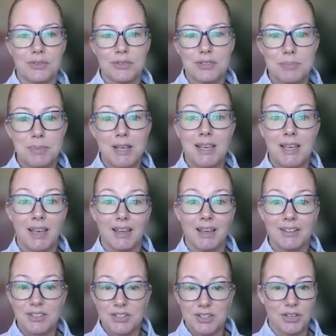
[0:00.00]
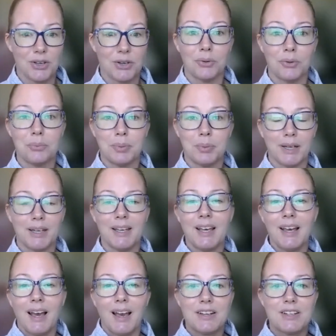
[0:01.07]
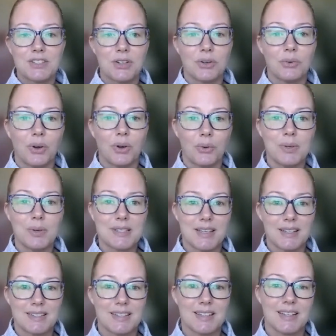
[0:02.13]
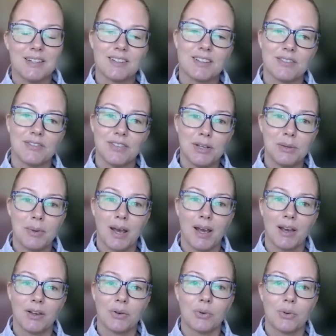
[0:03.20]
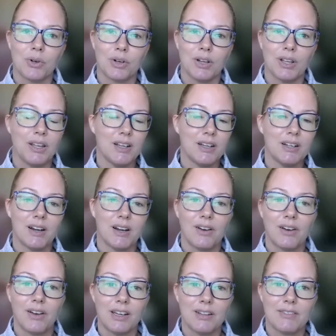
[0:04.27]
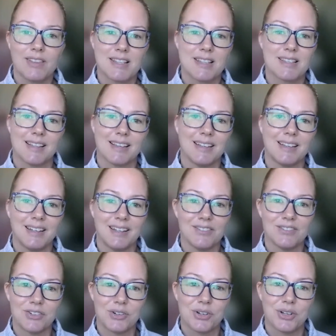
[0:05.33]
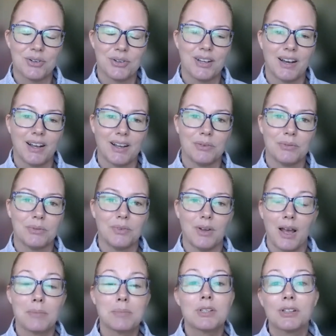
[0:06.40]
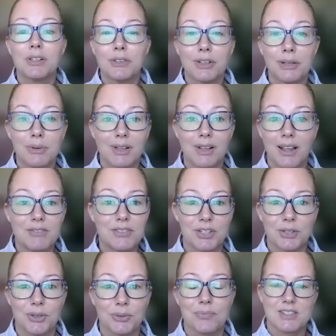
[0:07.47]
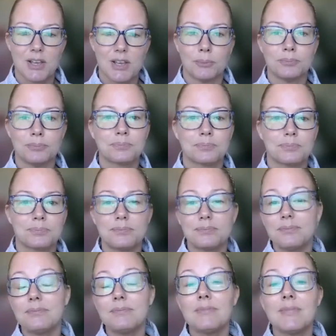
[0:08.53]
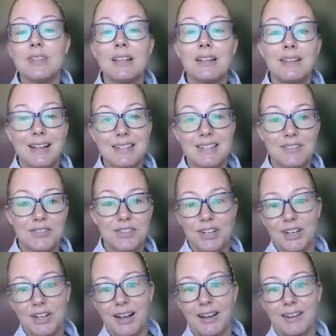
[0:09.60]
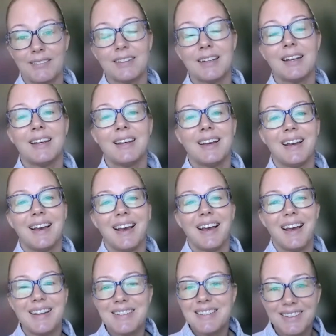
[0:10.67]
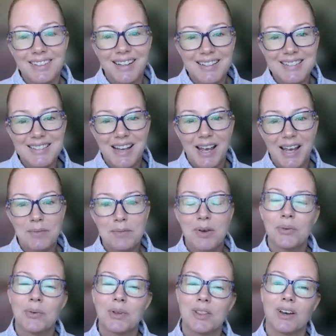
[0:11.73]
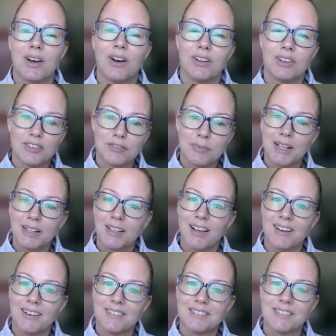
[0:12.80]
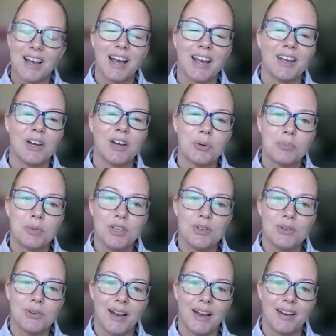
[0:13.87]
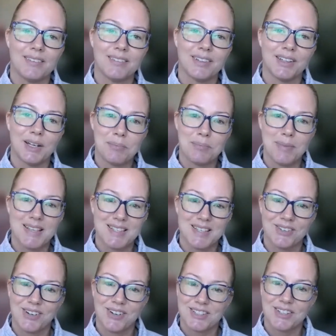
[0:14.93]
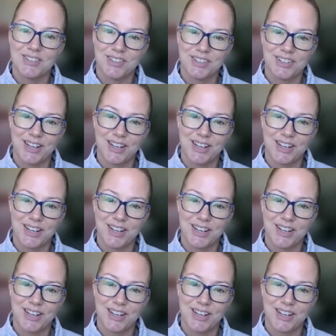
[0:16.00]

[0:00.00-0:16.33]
speaking to you, but I just don't always get to hear the feedback or hear how any of this is landing for you. And I absolutely would love to. So that's it for today. Until next time, with all of my love, I hope that you have an amazing rest of your